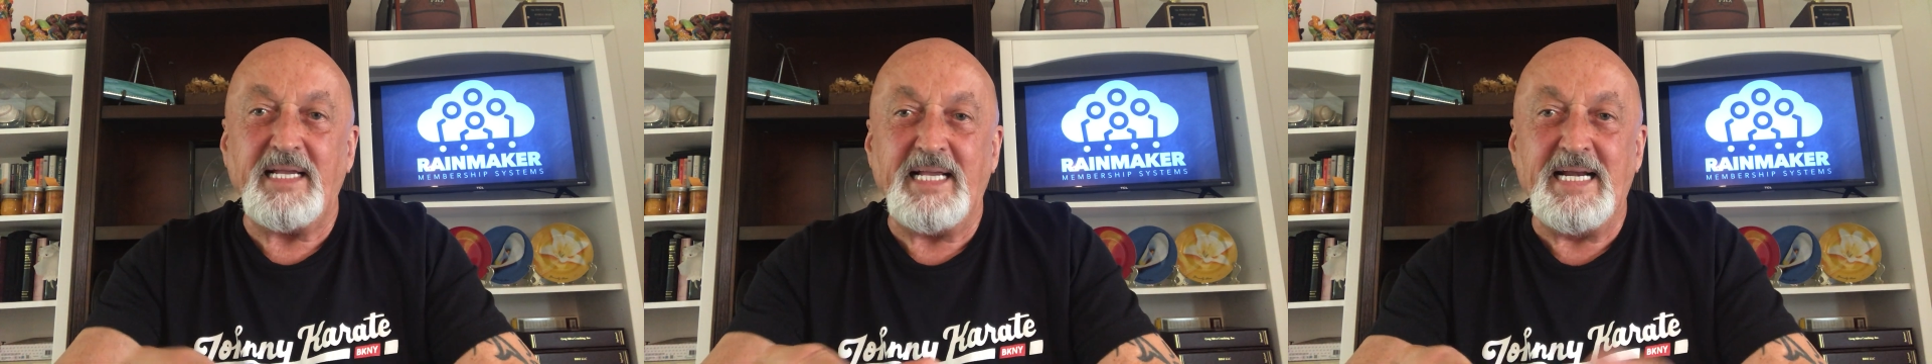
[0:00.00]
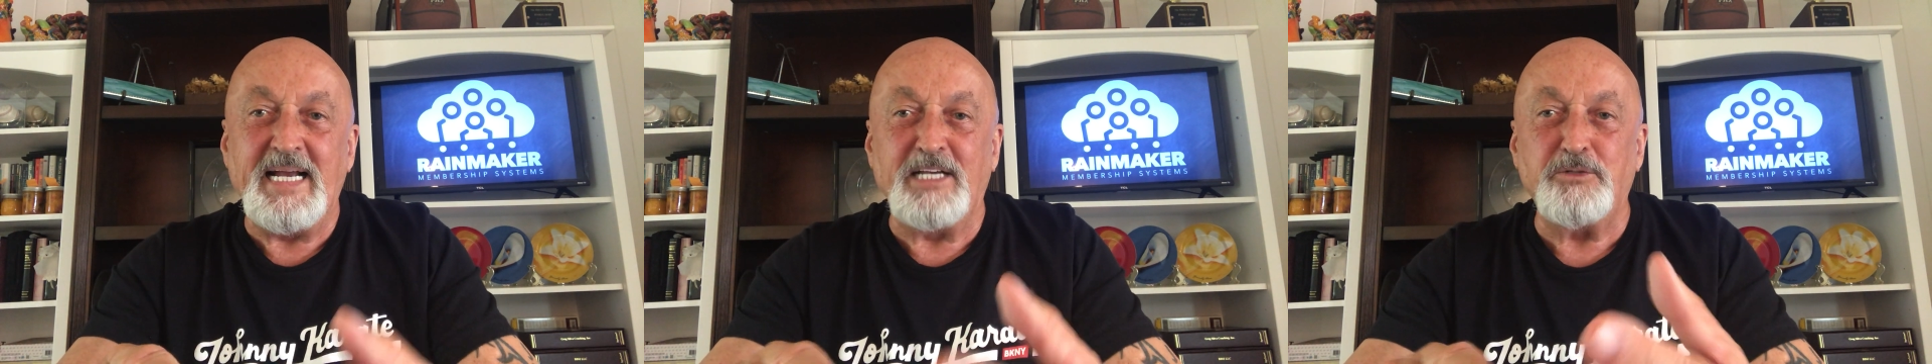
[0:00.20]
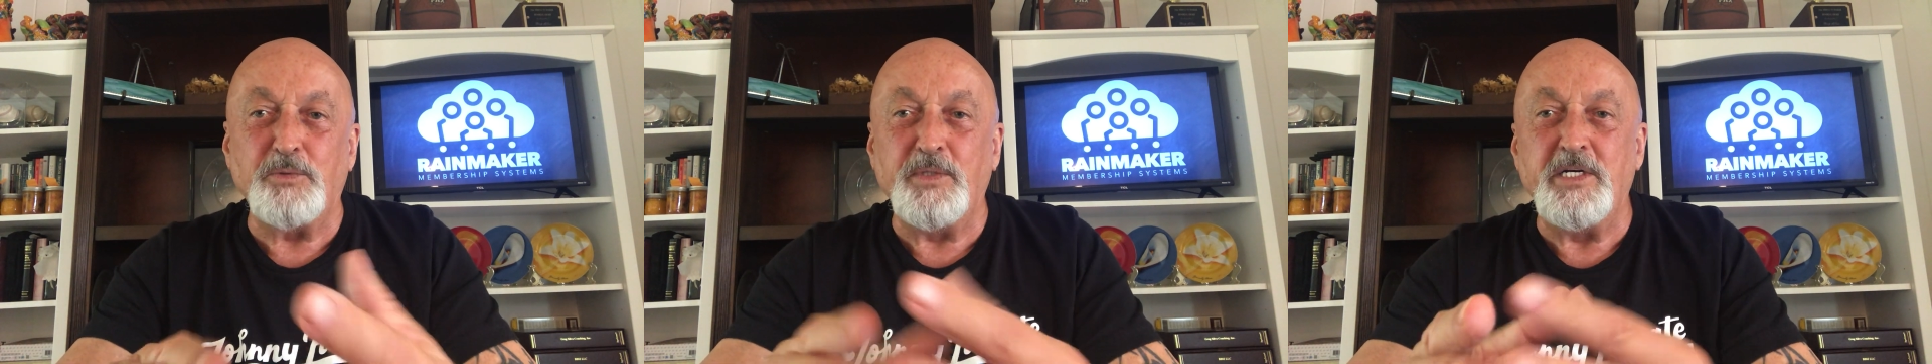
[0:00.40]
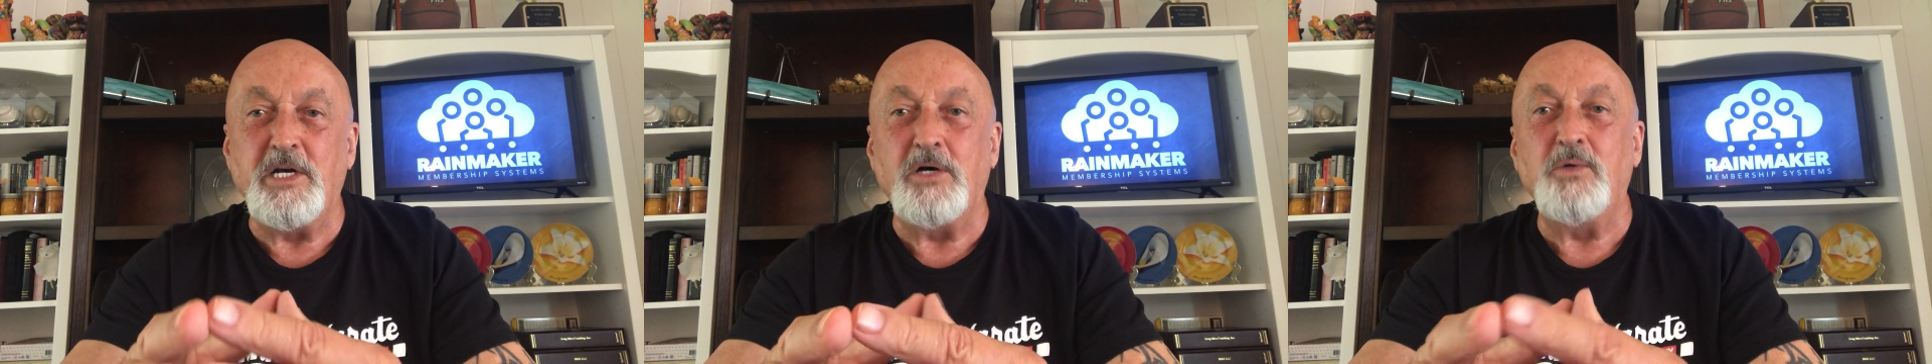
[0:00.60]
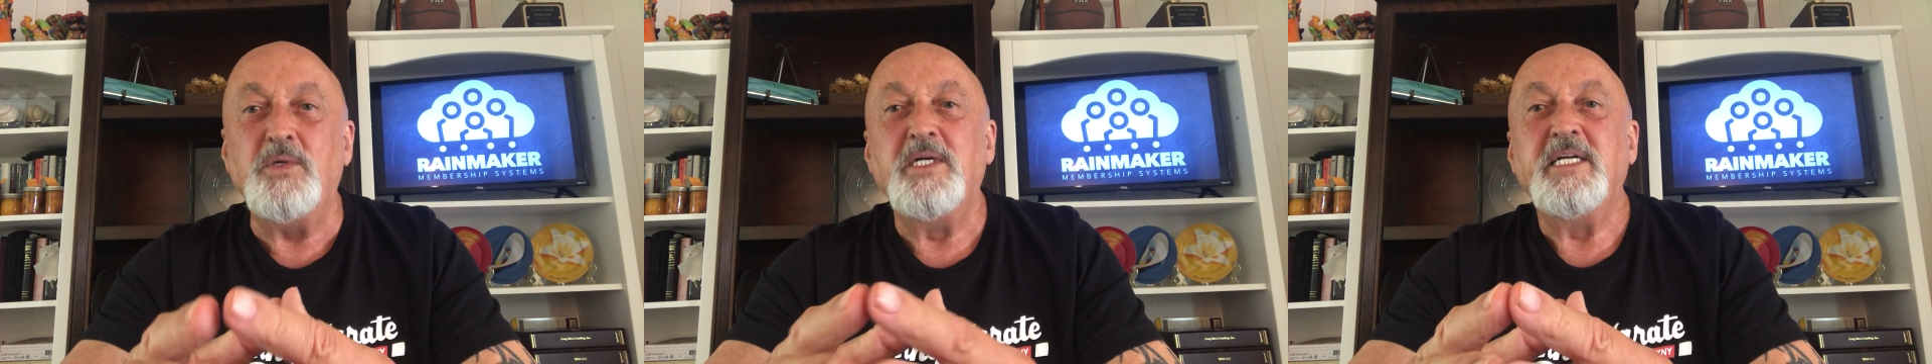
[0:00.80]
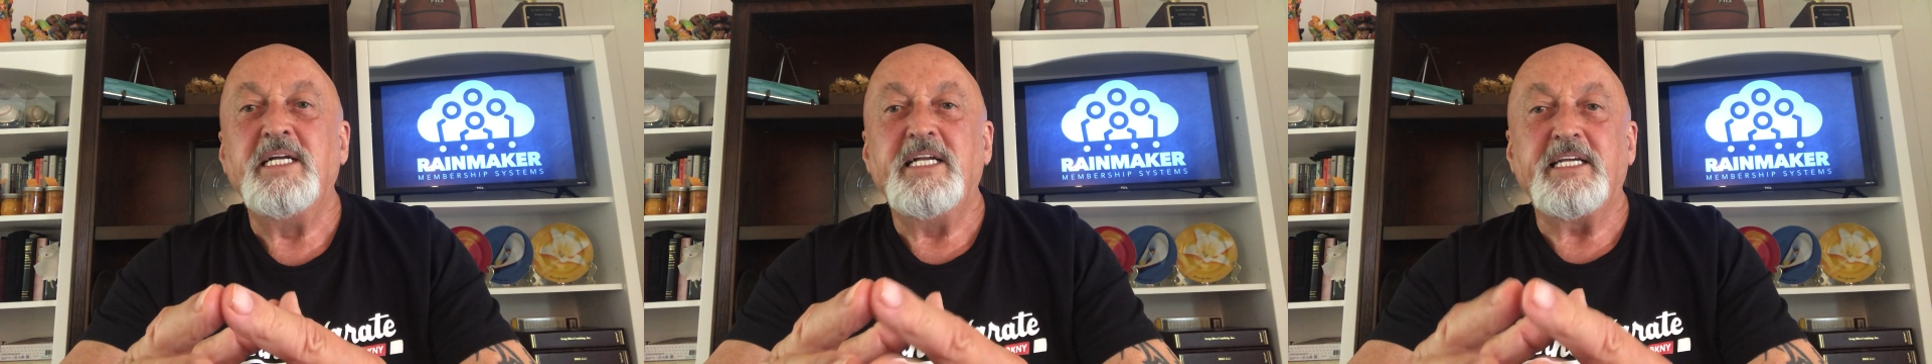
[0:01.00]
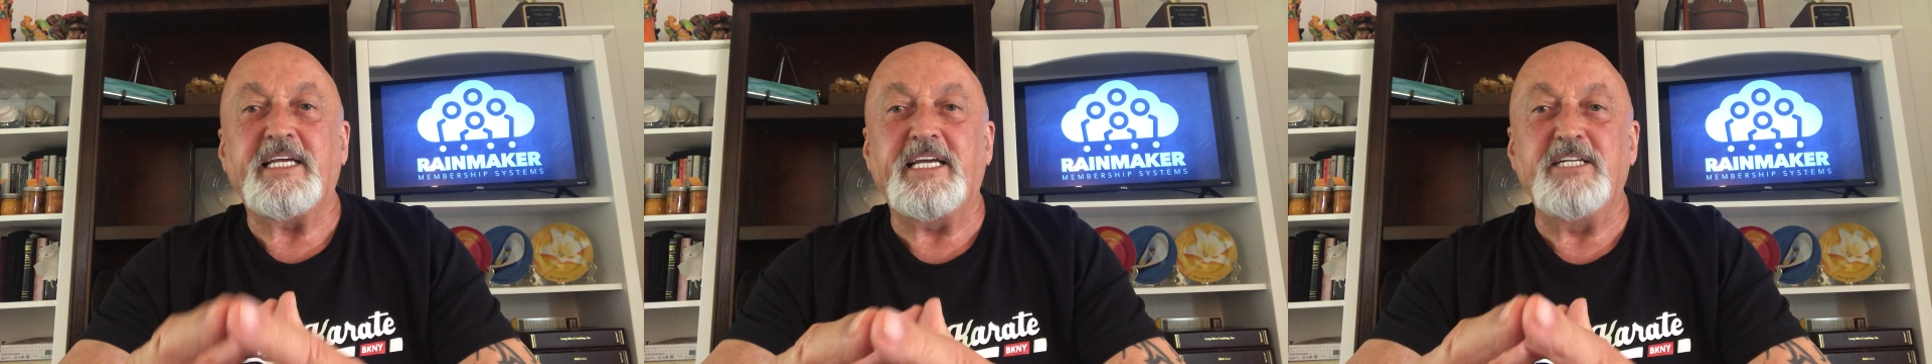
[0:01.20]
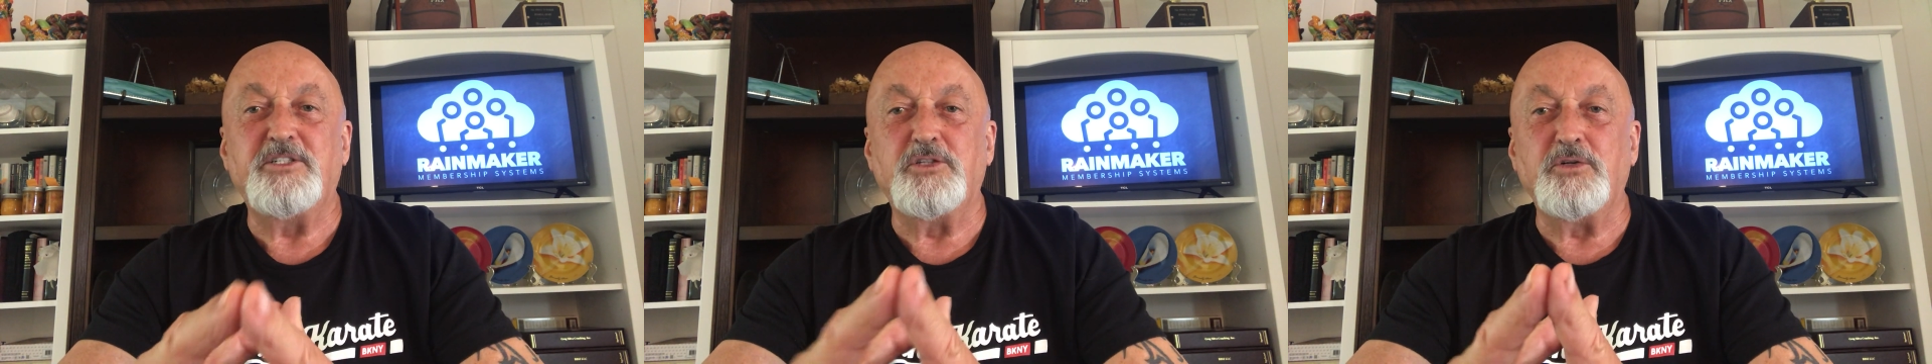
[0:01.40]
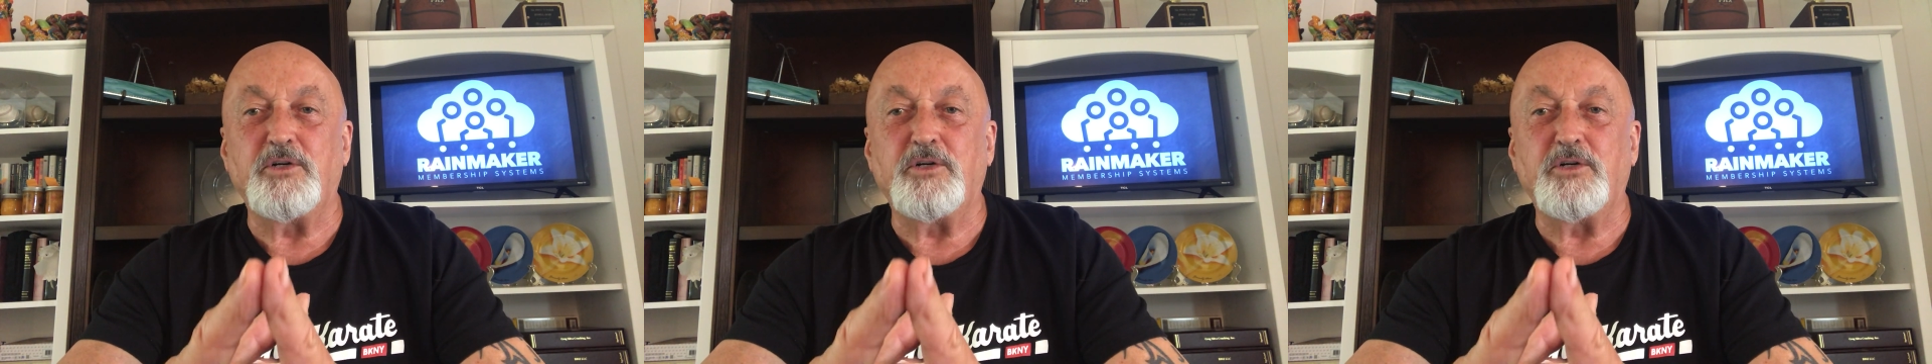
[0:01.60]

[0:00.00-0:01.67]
And as we know, kids